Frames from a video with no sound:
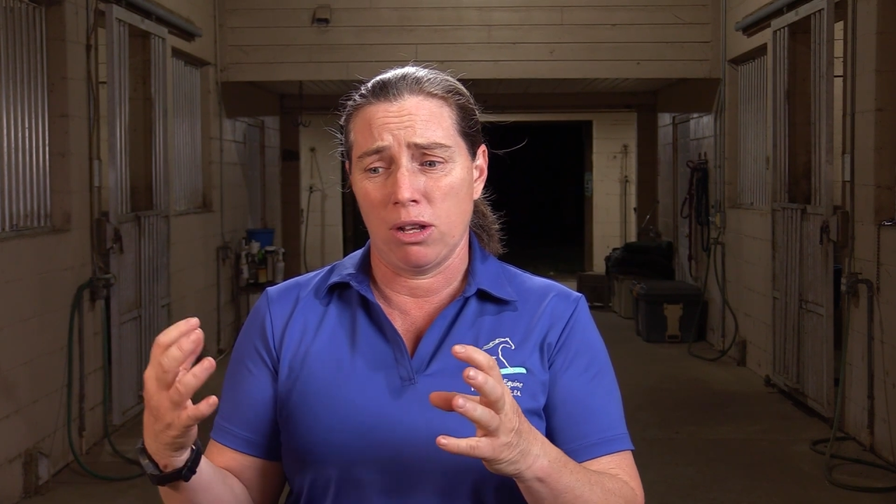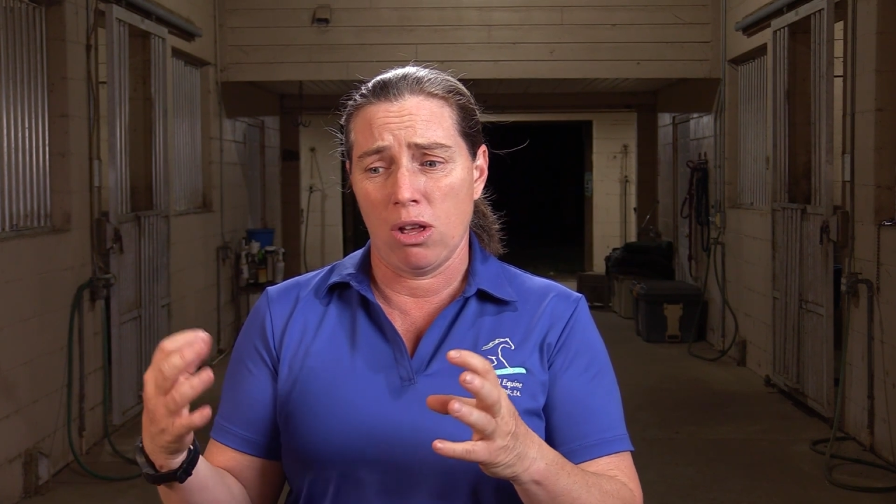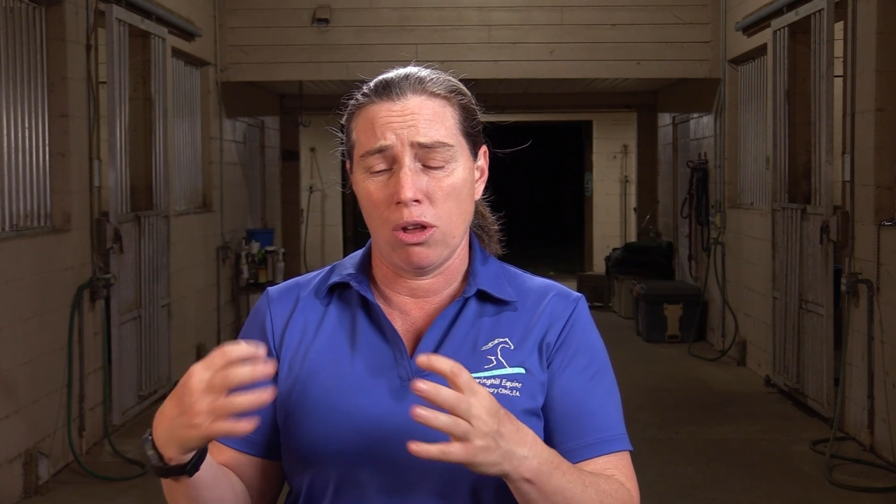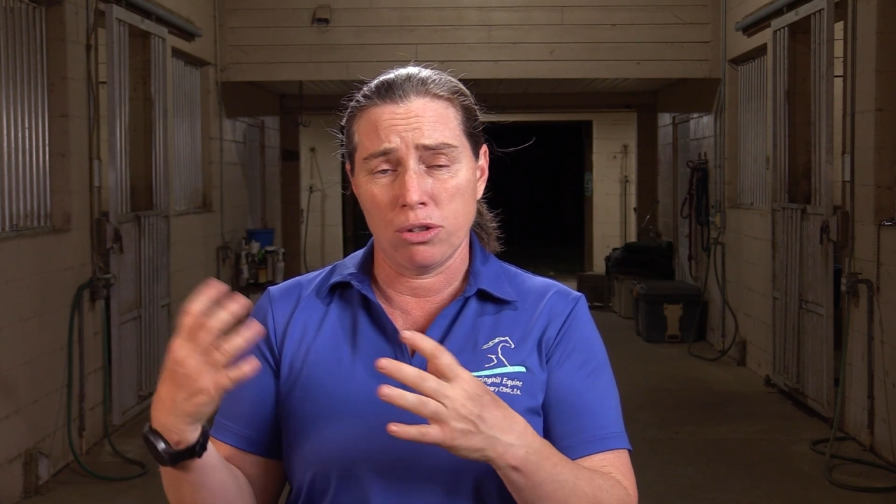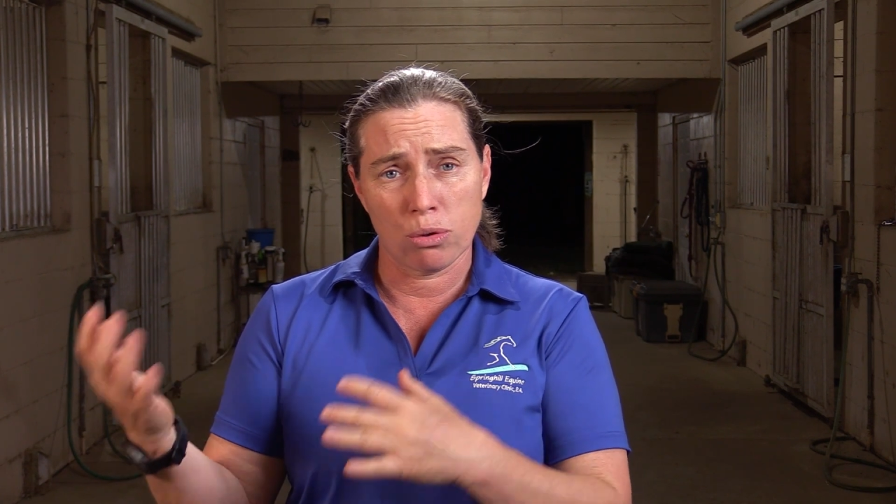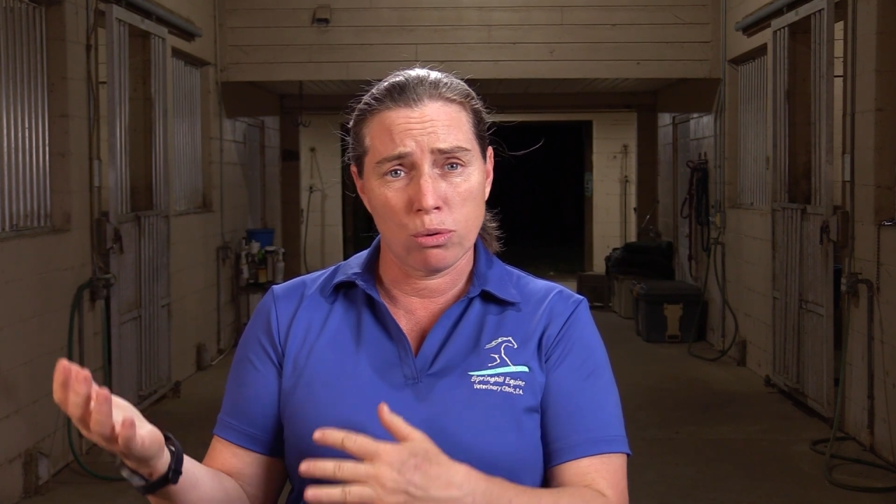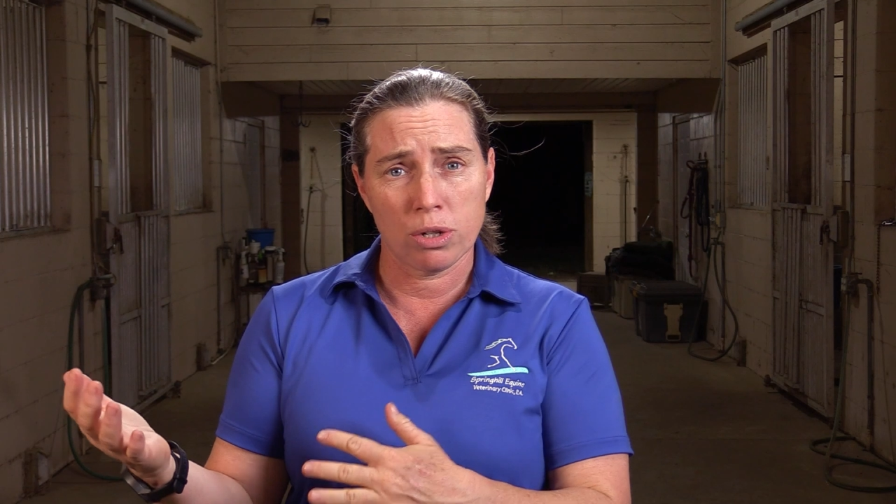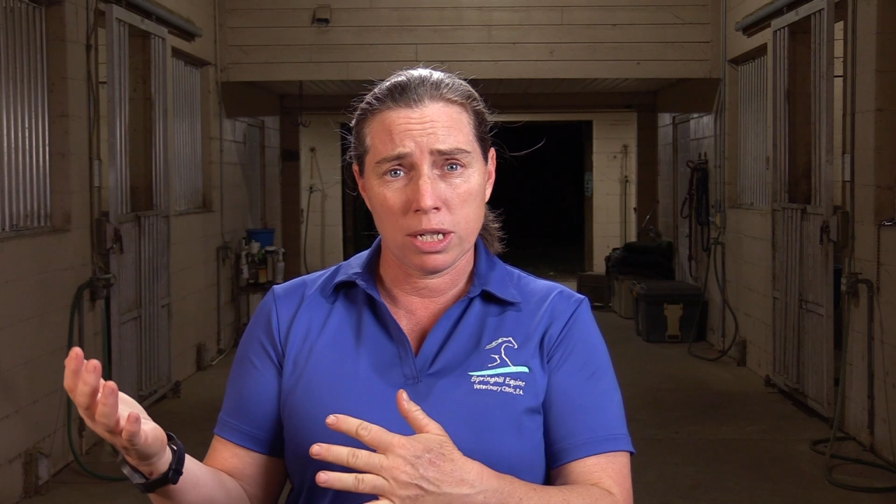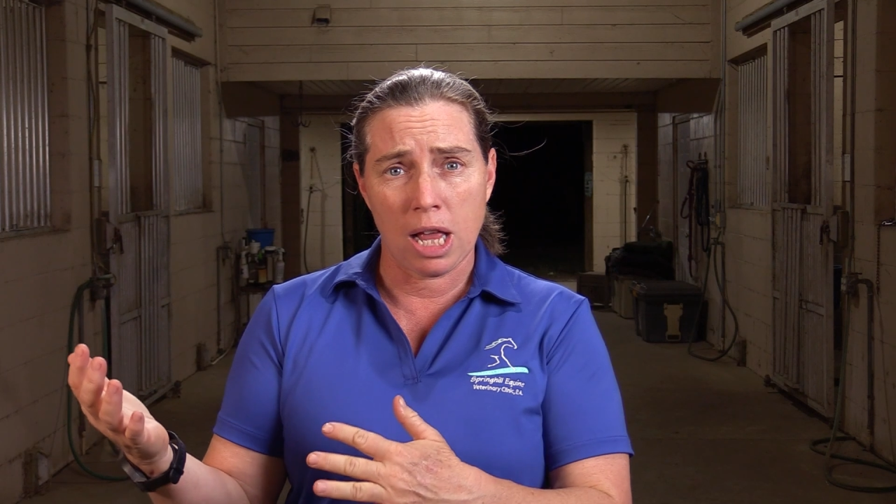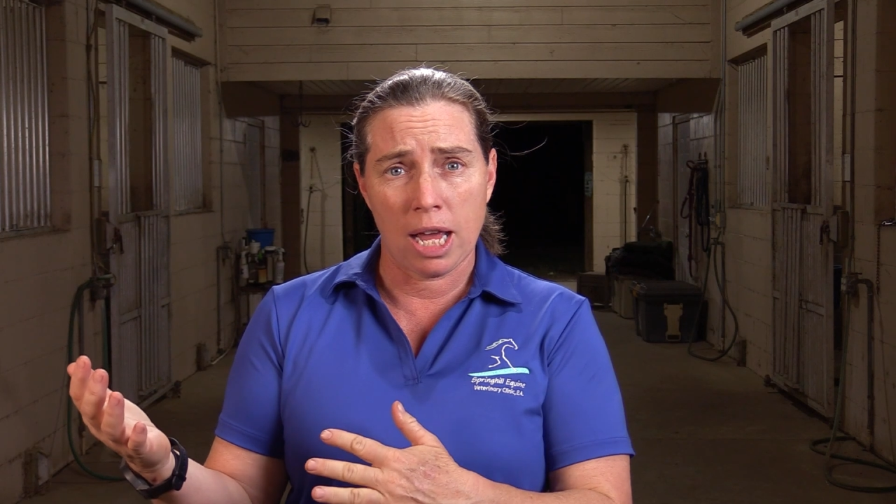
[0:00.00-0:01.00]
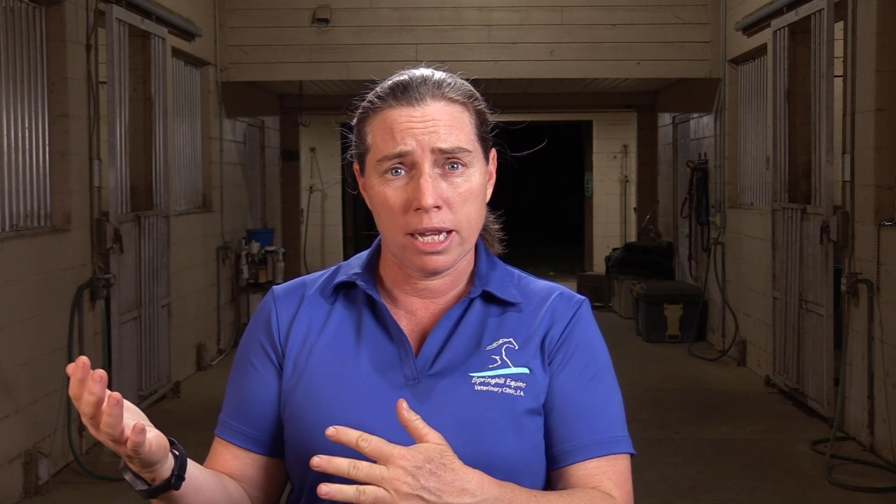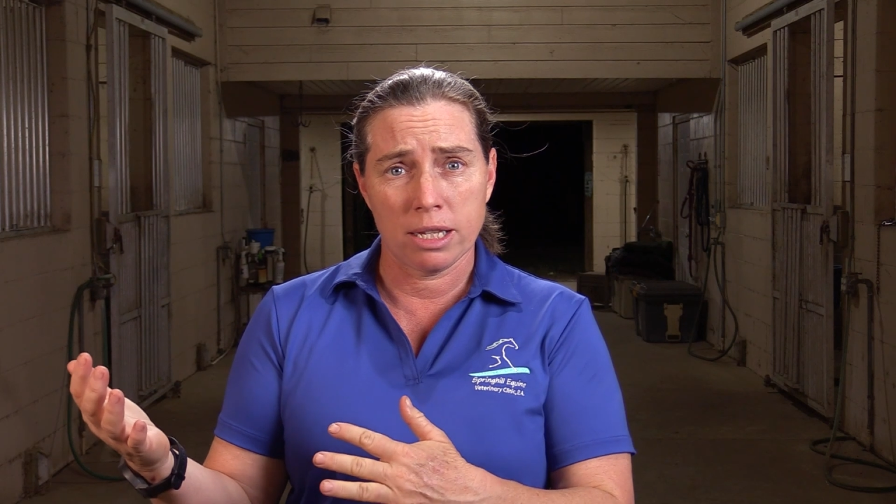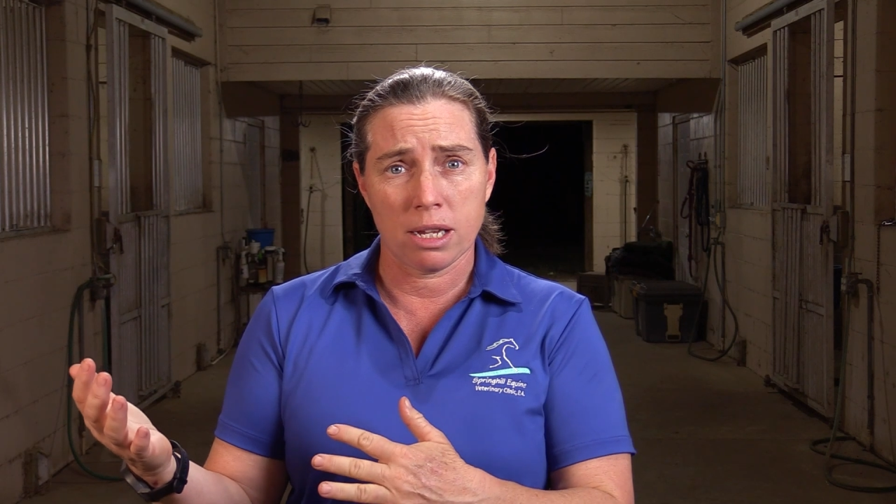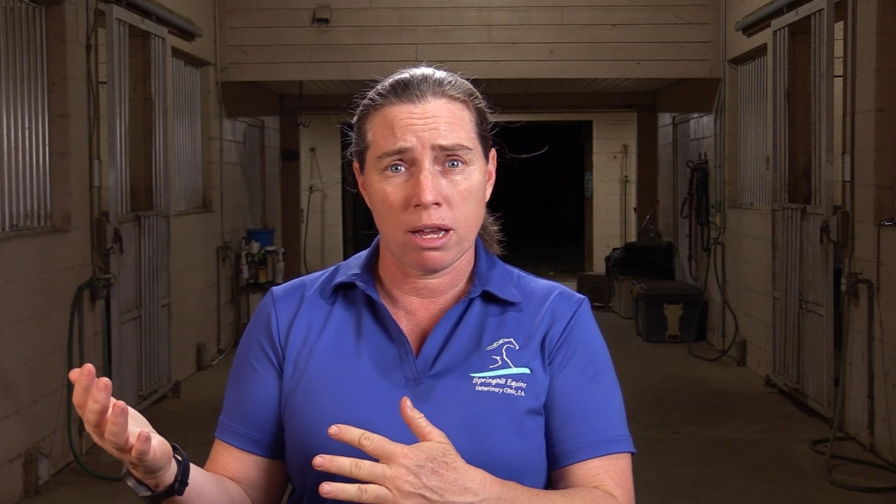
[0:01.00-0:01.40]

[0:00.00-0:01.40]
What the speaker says: halter horse lines